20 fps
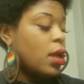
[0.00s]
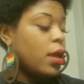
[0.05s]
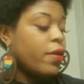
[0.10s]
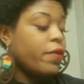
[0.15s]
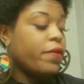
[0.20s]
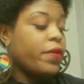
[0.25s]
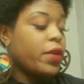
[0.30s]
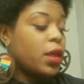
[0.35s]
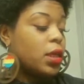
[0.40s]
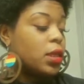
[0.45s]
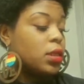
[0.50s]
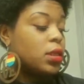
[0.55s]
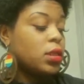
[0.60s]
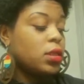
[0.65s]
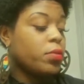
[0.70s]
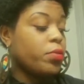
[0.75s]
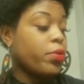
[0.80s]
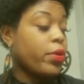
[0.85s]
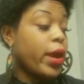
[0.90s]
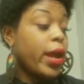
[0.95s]
If
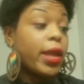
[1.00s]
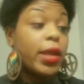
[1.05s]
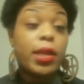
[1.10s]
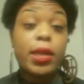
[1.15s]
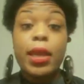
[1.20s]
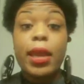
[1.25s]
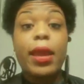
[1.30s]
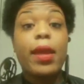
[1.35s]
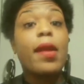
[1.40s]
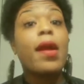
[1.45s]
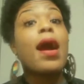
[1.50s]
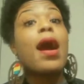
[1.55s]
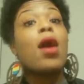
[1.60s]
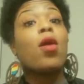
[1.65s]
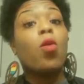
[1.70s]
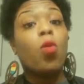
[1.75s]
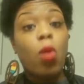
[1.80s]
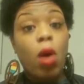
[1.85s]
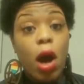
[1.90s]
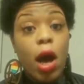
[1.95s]
it's braiding hair,
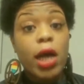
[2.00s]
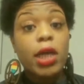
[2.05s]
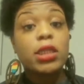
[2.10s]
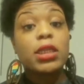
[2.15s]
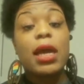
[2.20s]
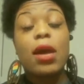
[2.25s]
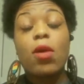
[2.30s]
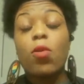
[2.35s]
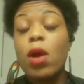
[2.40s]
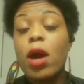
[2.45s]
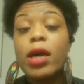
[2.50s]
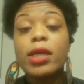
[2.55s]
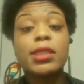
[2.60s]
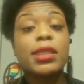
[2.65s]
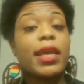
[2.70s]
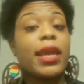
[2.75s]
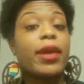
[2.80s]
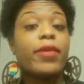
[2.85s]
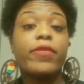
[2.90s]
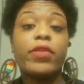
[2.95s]
I'll wash
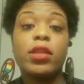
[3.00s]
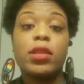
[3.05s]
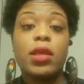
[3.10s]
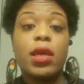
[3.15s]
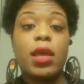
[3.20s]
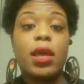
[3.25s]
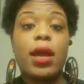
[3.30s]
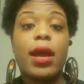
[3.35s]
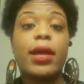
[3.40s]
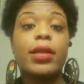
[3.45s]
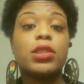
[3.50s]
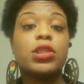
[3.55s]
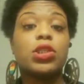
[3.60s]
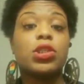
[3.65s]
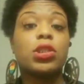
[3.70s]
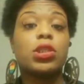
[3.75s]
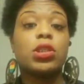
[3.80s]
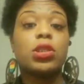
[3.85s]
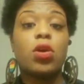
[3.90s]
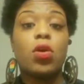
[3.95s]
everything. I
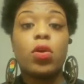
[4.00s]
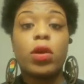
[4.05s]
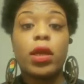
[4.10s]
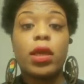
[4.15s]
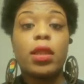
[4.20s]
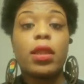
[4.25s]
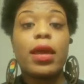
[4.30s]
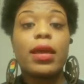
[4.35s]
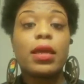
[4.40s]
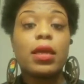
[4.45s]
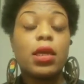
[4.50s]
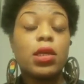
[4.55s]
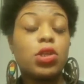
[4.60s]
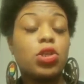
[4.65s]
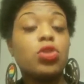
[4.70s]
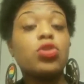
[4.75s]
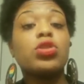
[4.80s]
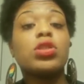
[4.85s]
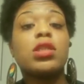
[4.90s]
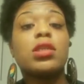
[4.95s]
just soak it
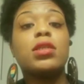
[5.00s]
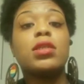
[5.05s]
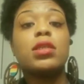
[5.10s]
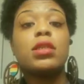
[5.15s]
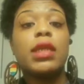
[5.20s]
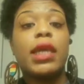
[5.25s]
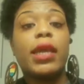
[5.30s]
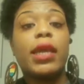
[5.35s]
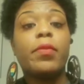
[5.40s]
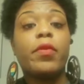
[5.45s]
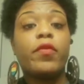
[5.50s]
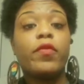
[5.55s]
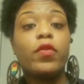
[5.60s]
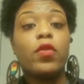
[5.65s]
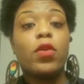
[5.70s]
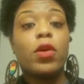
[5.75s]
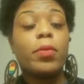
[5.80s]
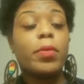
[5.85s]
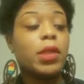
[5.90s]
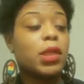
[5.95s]
usually the day
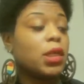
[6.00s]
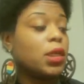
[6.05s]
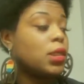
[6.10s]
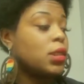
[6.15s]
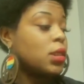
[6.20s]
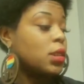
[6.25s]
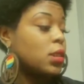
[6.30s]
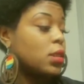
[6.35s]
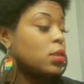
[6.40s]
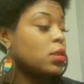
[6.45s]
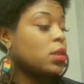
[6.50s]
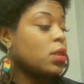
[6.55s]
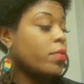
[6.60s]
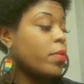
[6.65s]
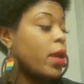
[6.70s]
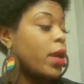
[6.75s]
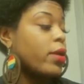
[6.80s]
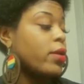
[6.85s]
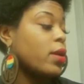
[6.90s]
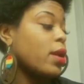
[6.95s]
before, but this is
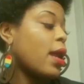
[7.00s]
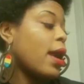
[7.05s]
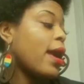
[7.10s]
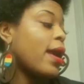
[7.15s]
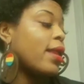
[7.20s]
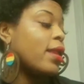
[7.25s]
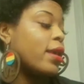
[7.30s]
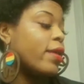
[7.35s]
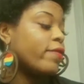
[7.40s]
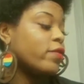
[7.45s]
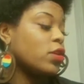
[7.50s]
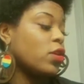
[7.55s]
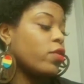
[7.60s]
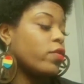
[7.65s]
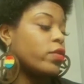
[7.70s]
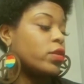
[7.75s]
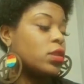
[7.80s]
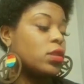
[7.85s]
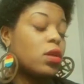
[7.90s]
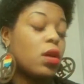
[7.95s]
some hair that I had left
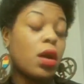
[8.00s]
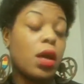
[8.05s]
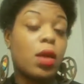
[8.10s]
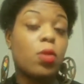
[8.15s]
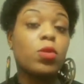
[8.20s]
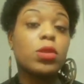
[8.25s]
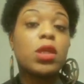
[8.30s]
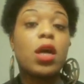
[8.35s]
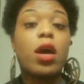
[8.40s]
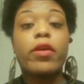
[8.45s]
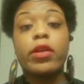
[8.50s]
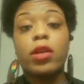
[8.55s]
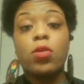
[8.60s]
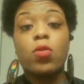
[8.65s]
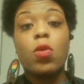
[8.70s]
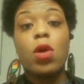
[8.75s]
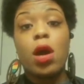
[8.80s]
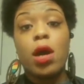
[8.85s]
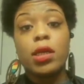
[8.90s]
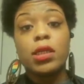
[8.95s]
over, so it was
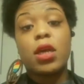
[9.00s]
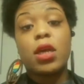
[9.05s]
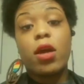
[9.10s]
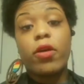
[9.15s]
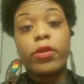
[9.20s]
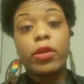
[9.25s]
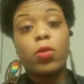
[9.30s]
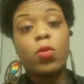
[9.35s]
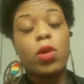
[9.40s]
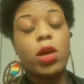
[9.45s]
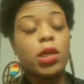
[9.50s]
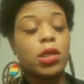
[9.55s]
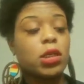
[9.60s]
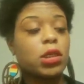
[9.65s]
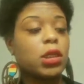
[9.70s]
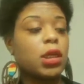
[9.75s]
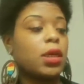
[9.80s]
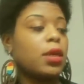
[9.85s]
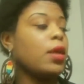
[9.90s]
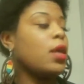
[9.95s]
already washed. I already
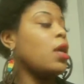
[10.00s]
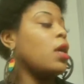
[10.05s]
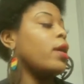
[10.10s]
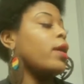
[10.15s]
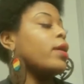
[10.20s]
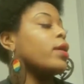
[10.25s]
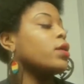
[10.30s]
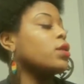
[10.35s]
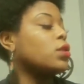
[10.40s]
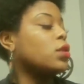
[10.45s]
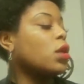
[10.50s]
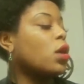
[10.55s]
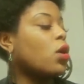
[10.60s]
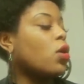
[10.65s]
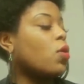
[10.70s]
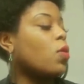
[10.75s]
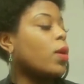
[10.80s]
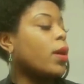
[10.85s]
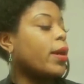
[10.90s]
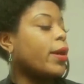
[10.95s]
washed it.
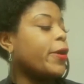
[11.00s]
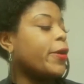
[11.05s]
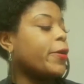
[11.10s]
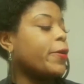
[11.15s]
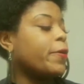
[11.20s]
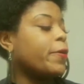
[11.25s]
So,